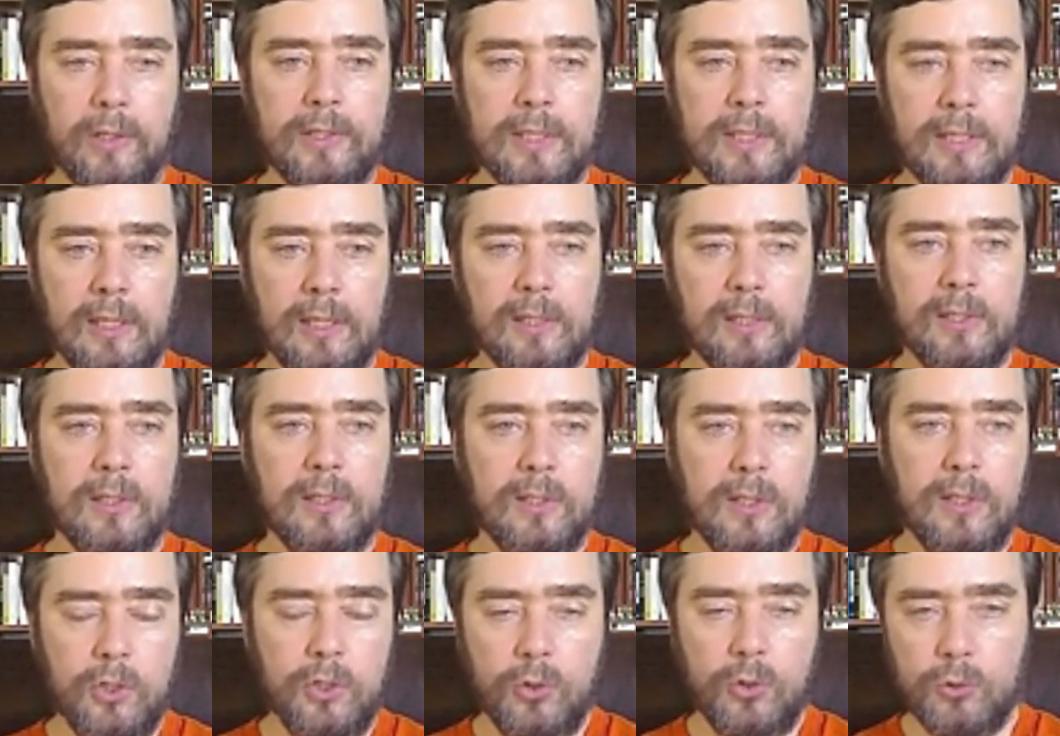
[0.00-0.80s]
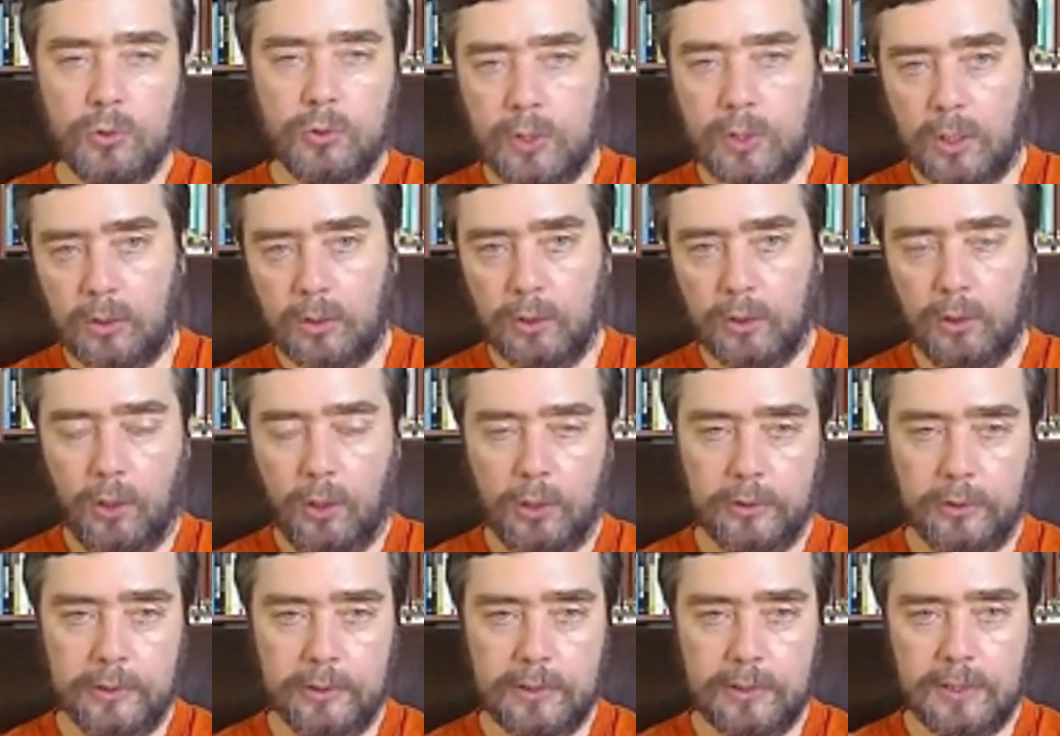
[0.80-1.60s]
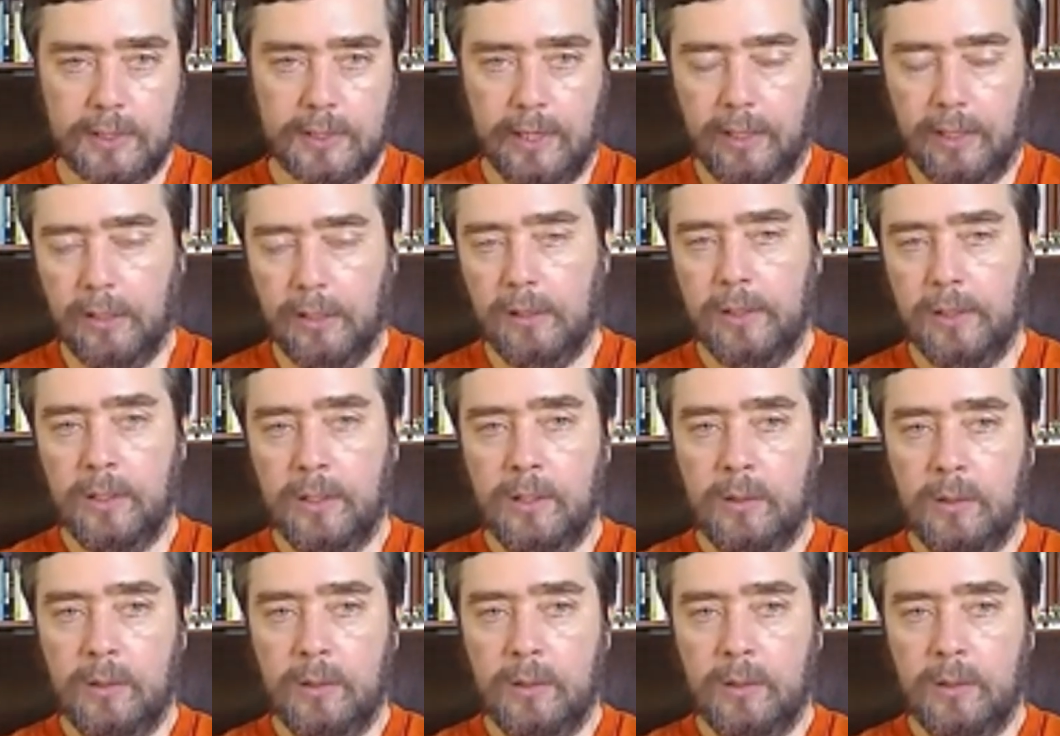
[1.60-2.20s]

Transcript: cells and tissues are along this scale?